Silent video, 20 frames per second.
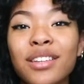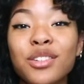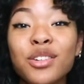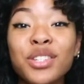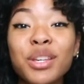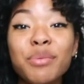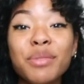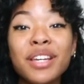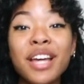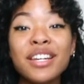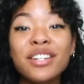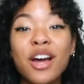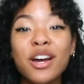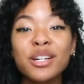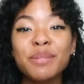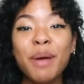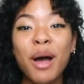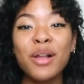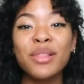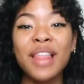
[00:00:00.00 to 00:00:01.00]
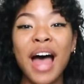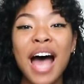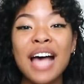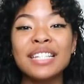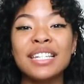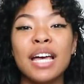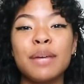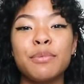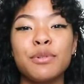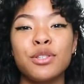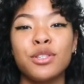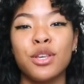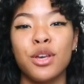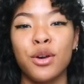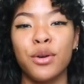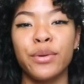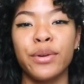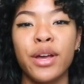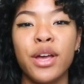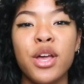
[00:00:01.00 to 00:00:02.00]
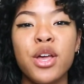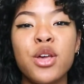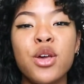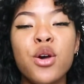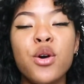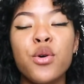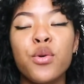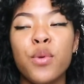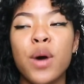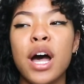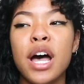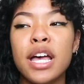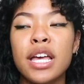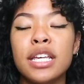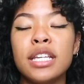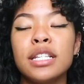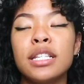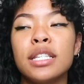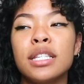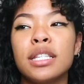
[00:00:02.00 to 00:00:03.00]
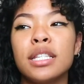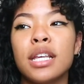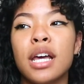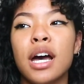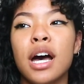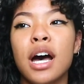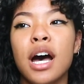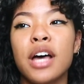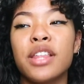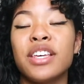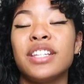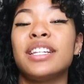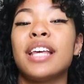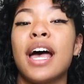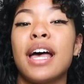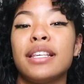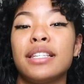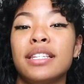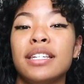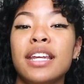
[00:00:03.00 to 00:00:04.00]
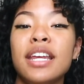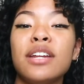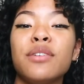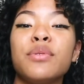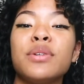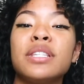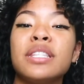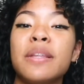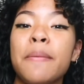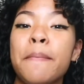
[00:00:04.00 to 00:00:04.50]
So something I talked about last episode was the test knit. It was